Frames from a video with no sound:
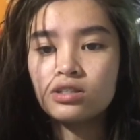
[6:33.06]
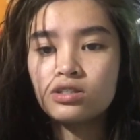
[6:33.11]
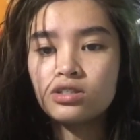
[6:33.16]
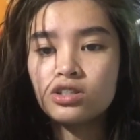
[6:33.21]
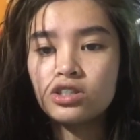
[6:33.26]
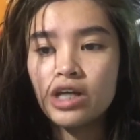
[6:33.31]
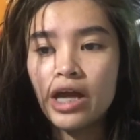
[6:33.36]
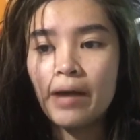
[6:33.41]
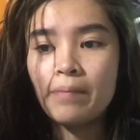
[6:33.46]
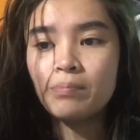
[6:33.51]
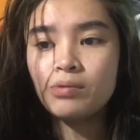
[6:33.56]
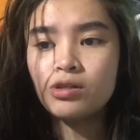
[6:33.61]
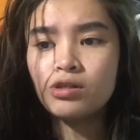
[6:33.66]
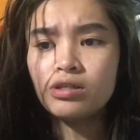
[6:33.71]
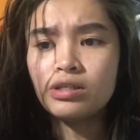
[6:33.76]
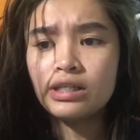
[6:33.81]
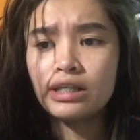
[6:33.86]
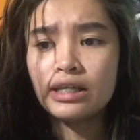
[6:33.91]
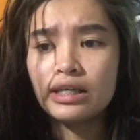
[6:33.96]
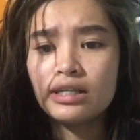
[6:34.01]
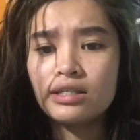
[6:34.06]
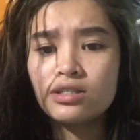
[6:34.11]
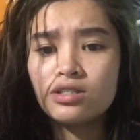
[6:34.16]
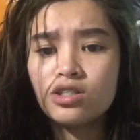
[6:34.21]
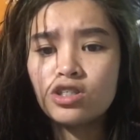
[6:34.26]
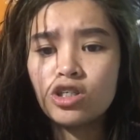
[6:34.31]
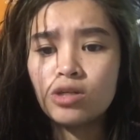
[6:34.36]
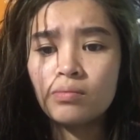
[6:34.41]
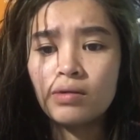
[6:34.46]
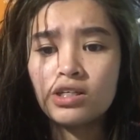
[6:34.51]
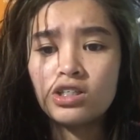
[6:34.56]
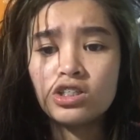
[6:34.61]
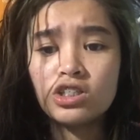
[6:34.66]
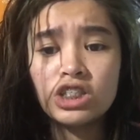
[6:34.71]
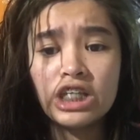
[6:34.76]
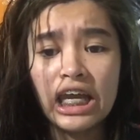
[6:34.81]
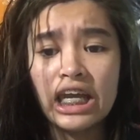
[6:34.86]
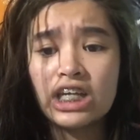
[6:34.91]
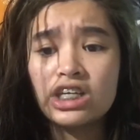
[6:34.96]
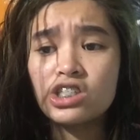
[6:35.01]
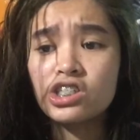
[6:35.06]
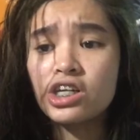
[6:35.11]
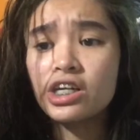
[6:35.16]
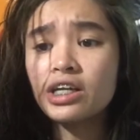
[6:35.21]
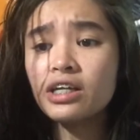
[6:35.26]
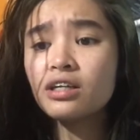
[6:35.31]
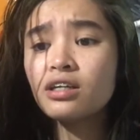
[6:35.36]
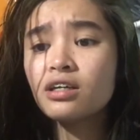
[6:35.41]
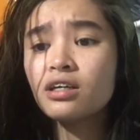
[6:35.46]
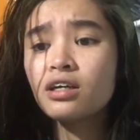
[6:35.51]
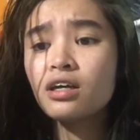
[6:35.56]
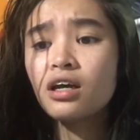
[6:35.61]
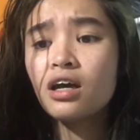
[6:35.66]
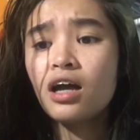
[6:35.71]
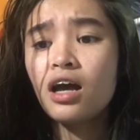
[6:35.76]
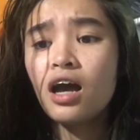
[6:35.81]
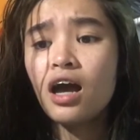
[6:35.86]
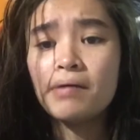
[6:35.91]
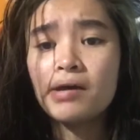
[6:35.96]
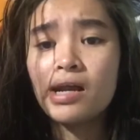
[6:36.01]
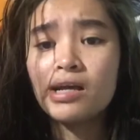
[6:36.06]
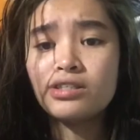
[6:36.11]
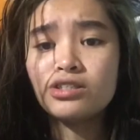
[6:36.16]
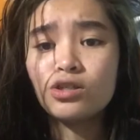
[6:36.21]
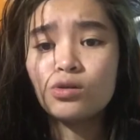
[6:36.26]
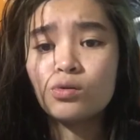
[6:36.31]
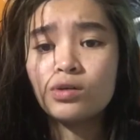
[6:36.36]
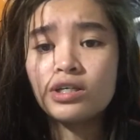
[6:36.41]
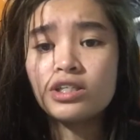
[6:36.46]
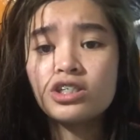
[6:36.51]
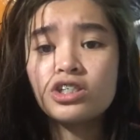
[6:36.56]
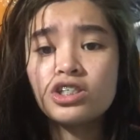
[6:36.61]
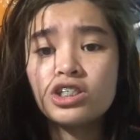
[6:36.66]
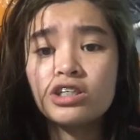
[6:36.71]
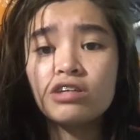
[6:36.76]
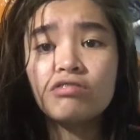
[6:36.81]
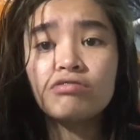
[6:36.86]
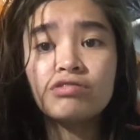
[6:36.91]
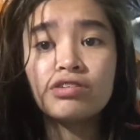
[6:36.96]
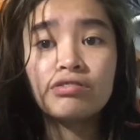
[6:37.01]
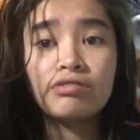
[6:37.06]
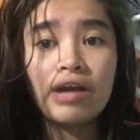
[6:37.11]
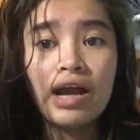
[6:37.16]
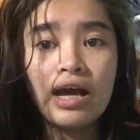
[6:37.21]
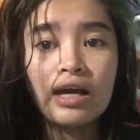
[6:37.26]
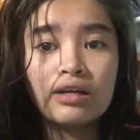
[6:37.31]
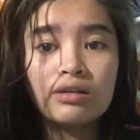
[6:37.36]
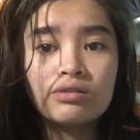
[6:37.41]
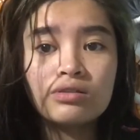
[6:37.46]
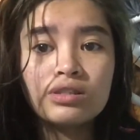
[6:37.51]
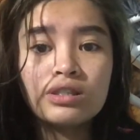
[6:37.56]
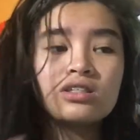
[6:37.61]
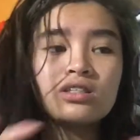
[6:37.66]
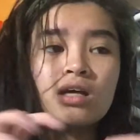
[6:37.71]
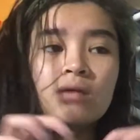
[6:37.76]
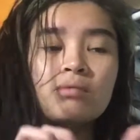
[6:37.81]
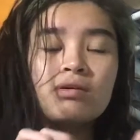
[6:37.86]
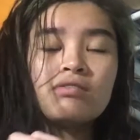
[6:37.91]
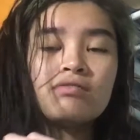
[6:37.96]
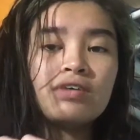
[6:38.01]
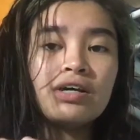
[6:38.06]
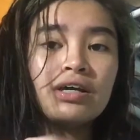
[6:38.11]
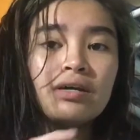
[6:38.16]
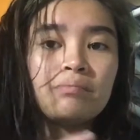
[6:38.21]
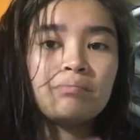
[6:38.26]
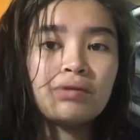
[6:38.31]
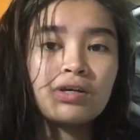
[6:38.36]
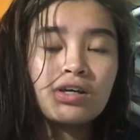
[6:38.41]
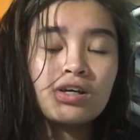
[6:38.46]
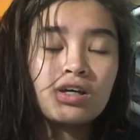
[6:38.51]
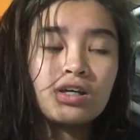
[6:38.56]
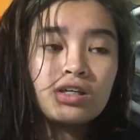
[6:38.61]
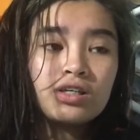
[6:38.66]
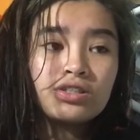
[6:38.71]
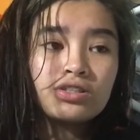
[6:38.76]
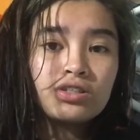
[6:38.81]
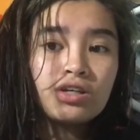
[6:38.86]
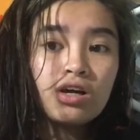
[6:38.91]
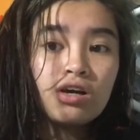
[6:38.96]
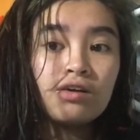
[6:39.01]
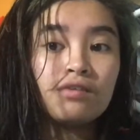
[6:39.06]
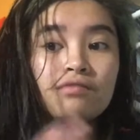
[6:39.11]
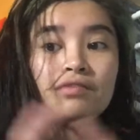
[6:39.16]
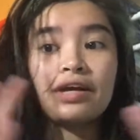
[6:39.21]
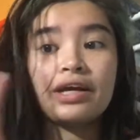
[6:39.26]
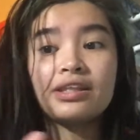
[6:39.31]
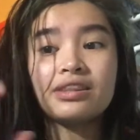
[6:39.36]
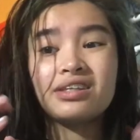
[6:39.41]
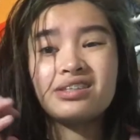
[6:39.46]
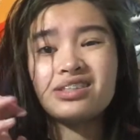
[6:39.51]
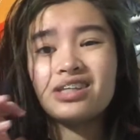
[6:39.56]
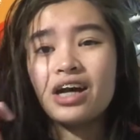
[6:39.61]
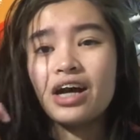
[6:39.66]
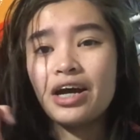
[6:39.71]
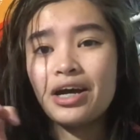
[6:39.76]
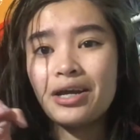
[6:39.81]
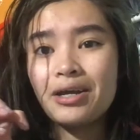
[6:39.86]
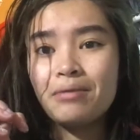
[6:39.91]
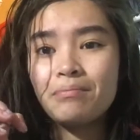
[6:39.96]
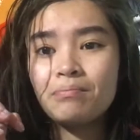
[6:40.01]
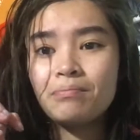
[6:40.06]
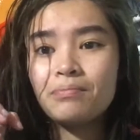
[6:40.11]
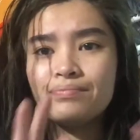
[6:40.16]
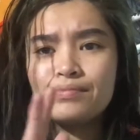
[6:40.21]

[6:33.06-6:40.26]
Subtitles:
chapter needs too much changing, but I do want to shift around some of it because of like the time.